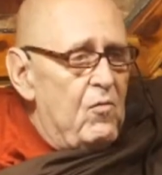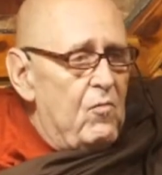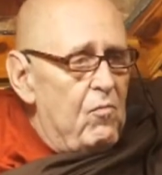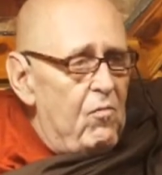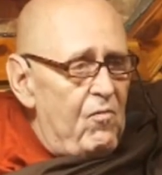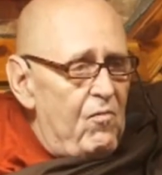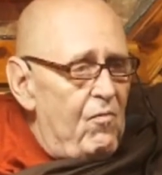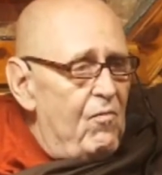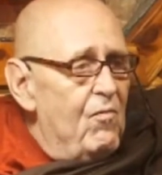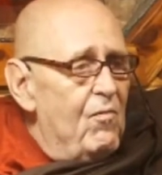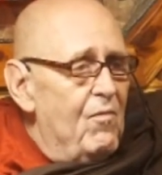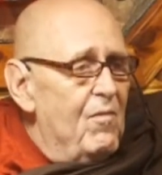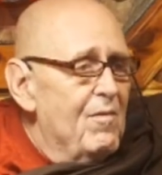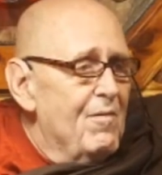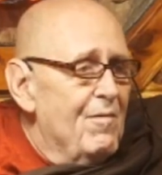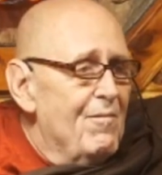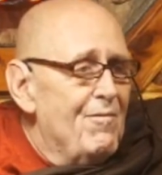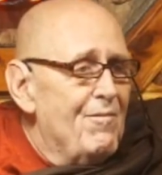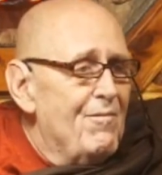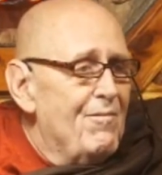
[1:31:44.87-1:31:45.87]
these
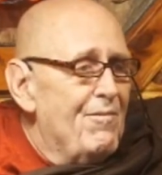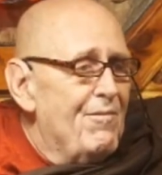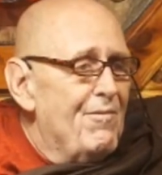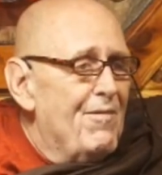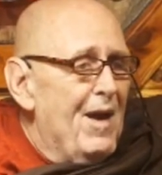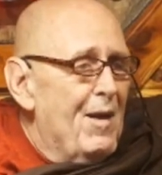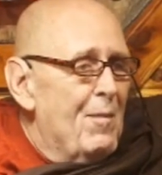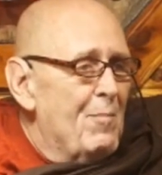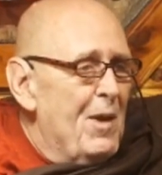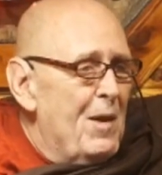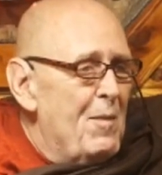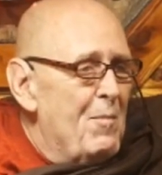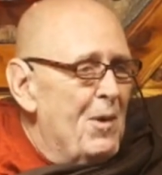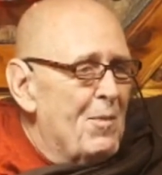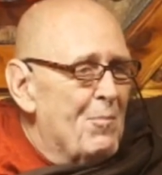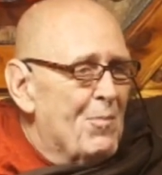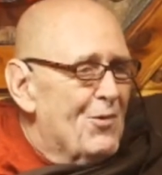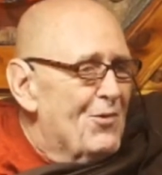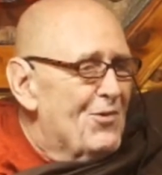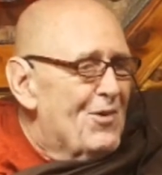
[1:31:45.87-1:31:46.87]
family
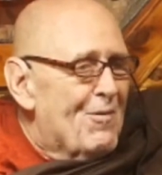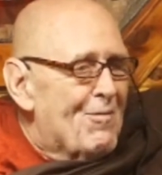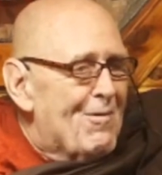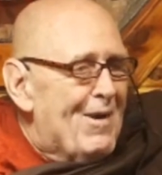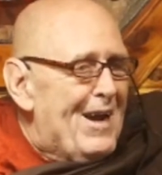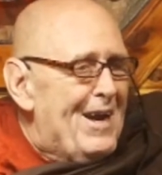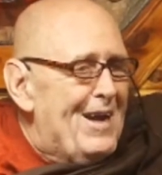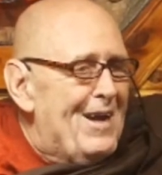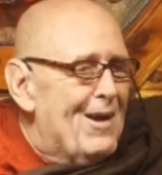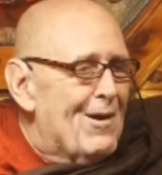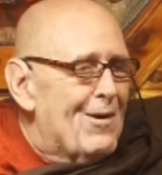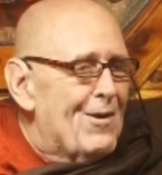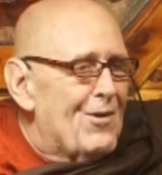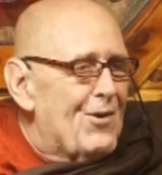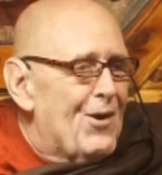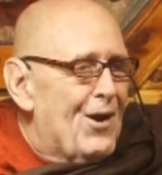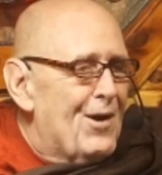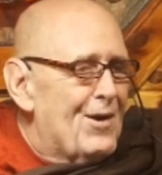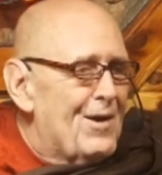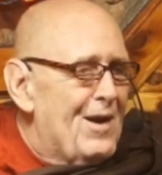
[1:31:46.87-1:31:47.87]
members. They're right here
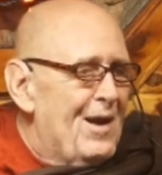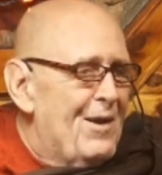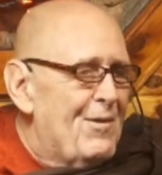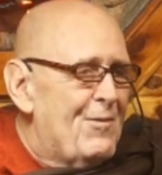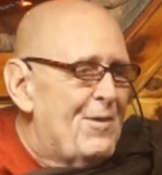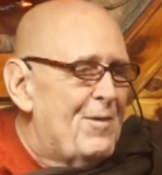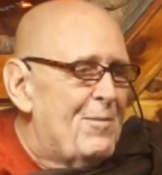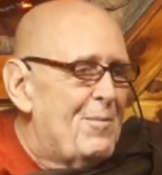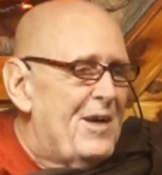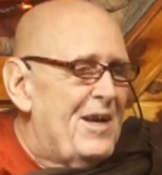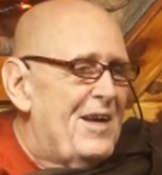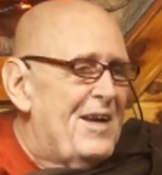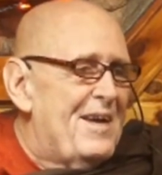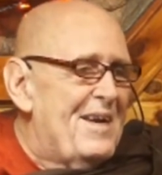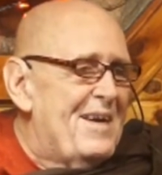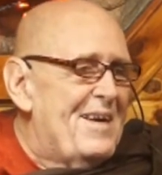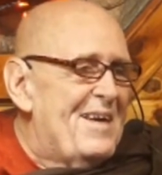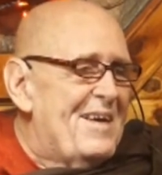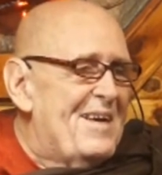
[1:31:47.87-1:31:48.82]
talking with me.